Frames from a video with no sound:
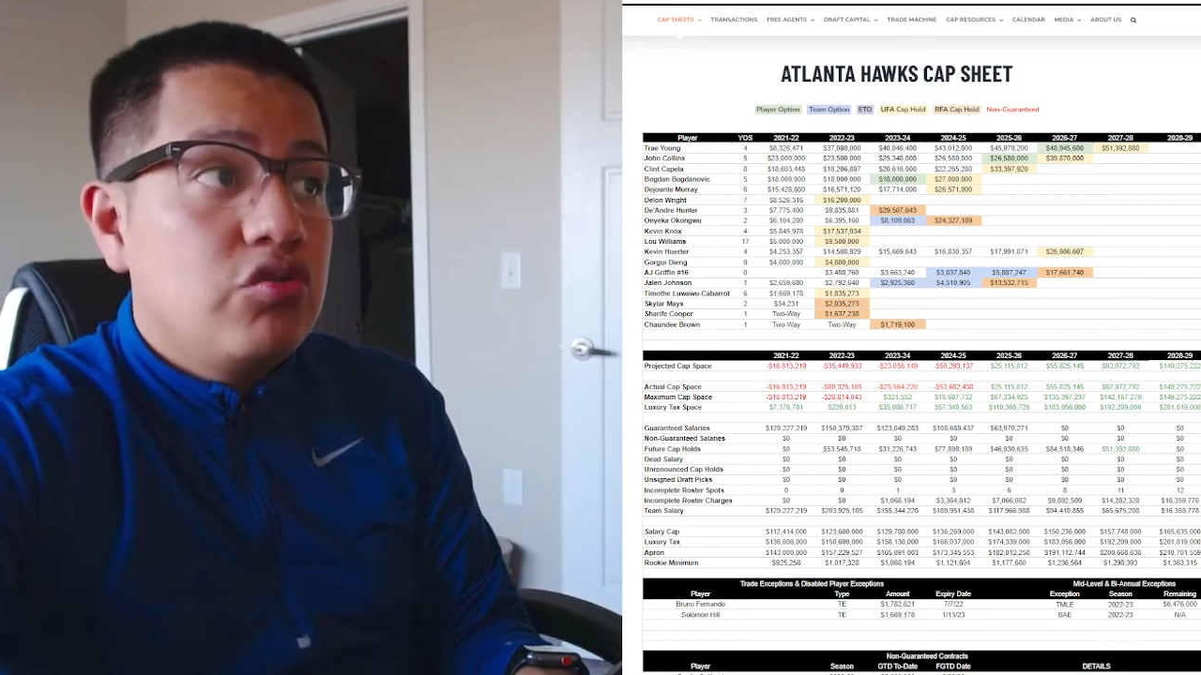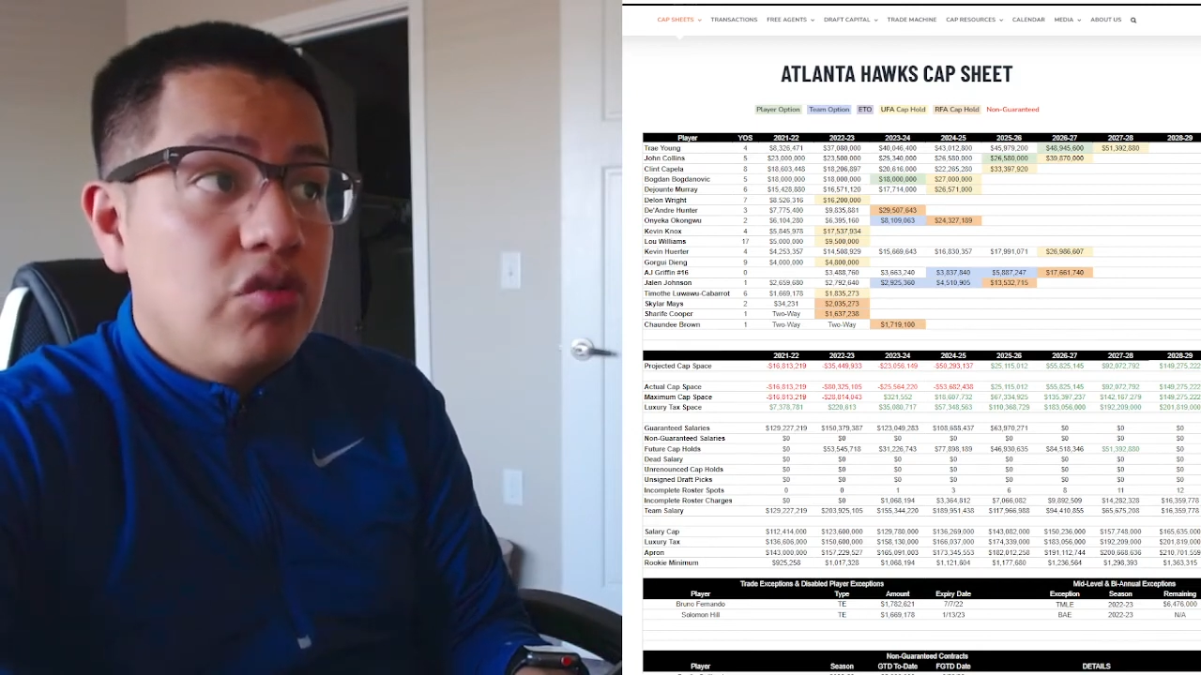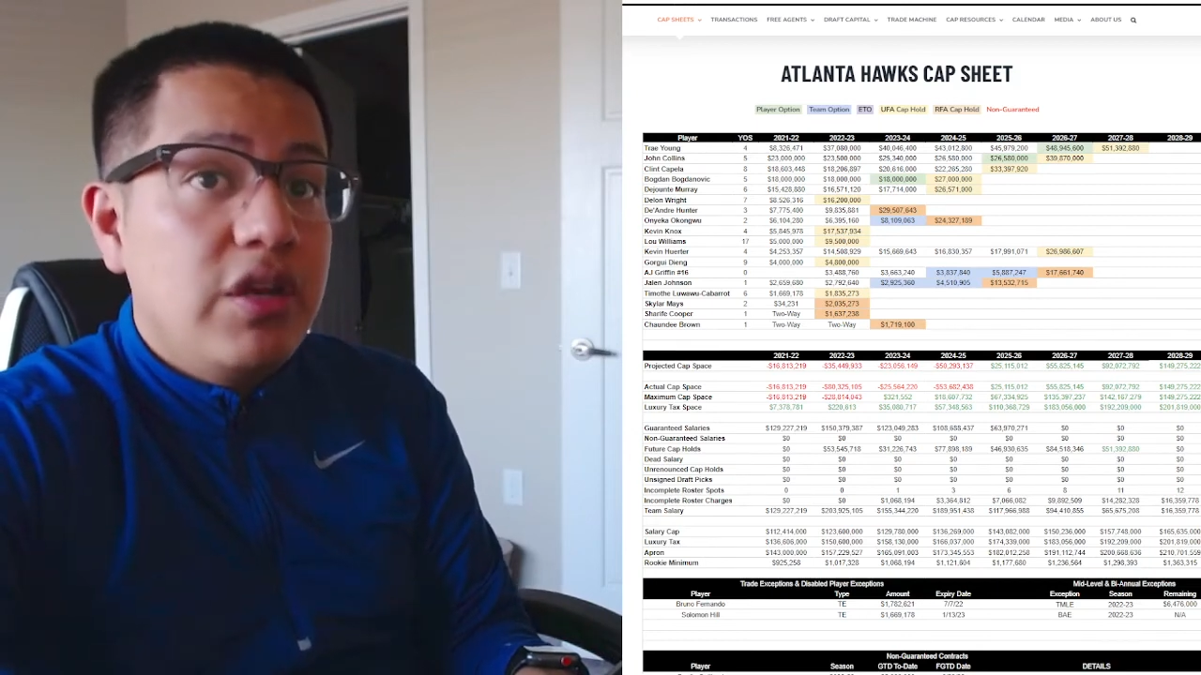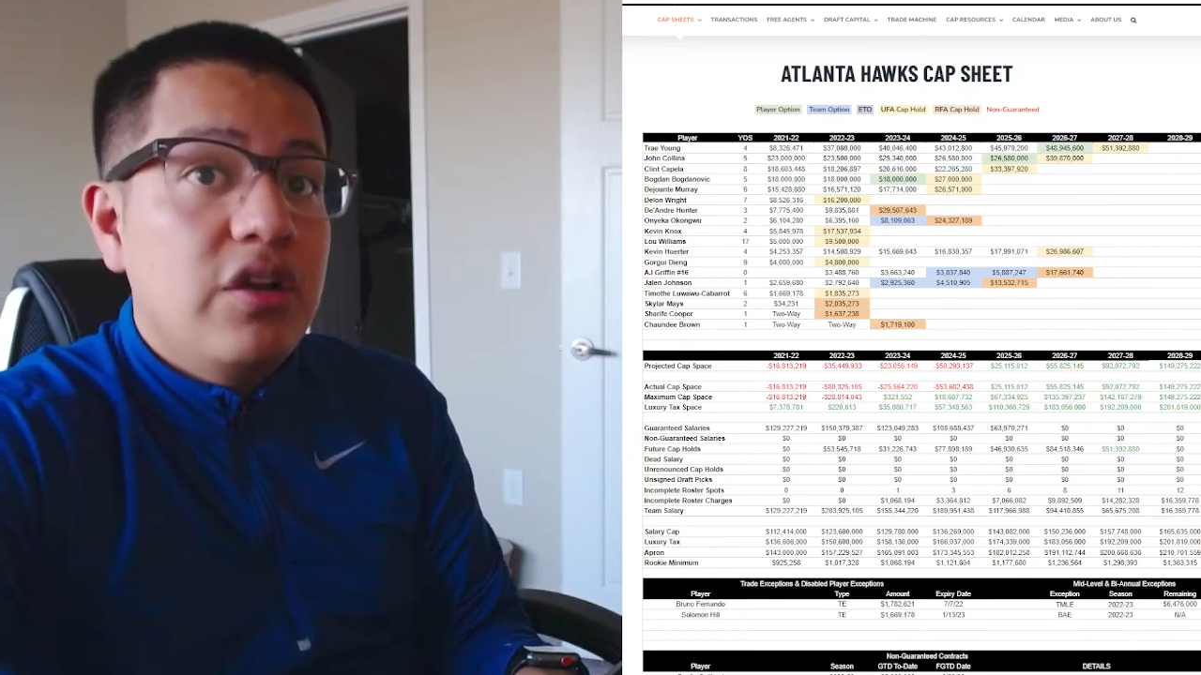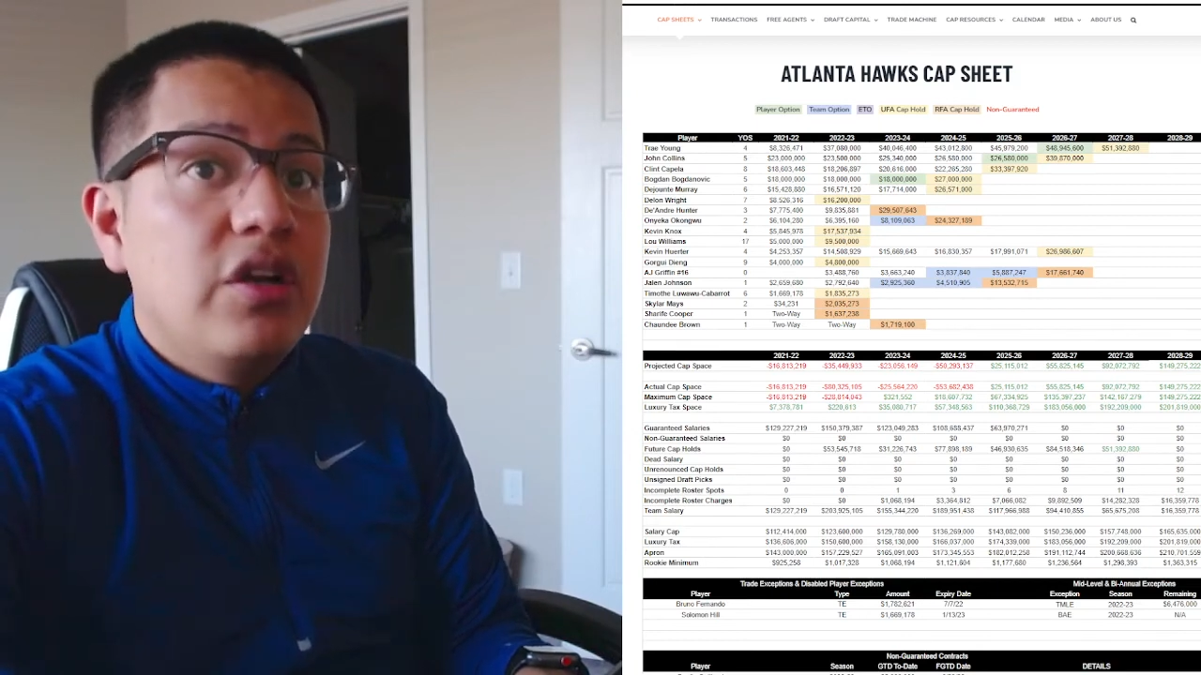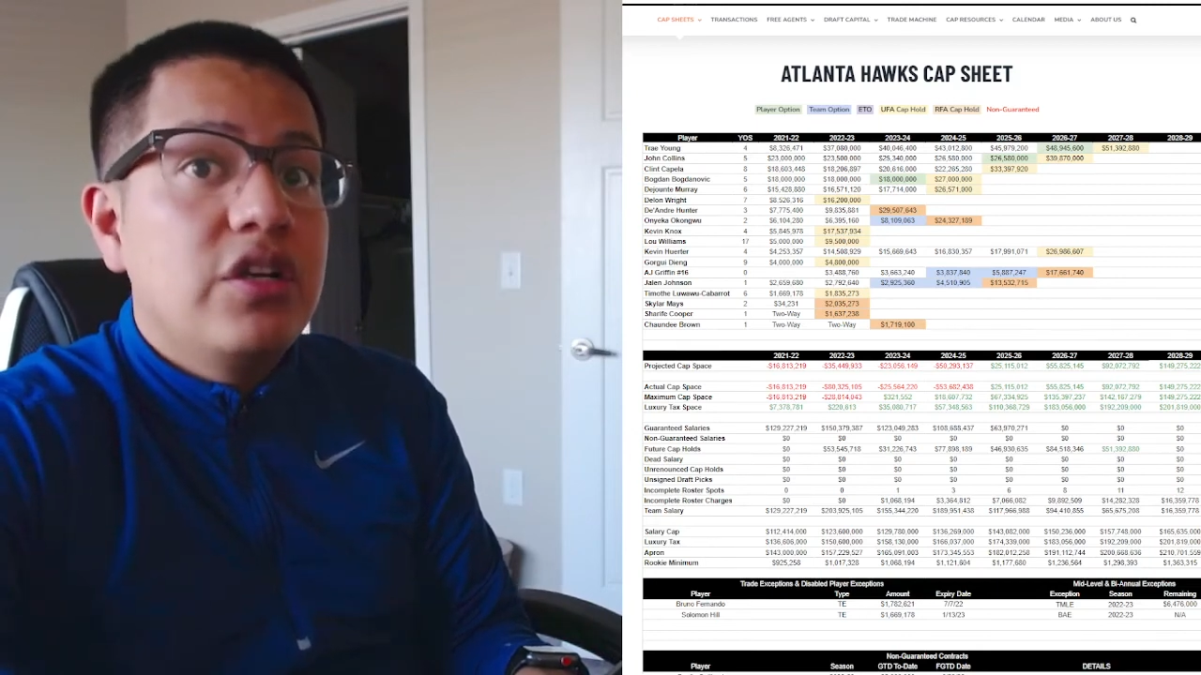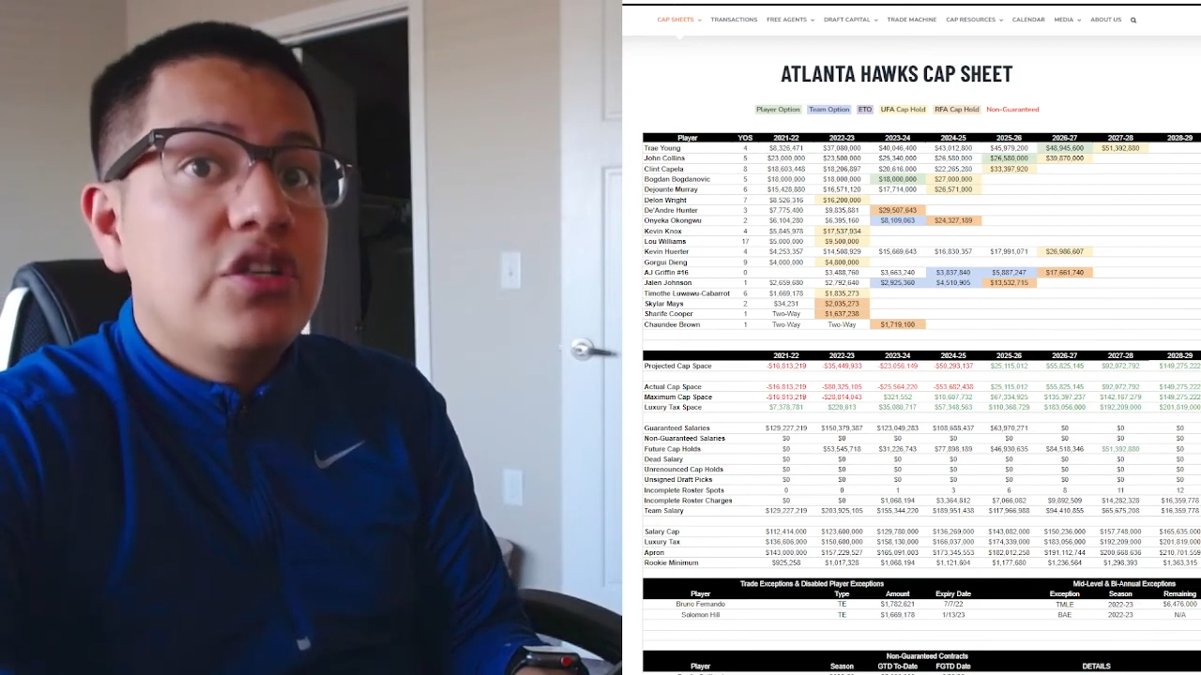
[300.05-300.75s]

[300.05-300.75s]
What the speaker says: Trae Young and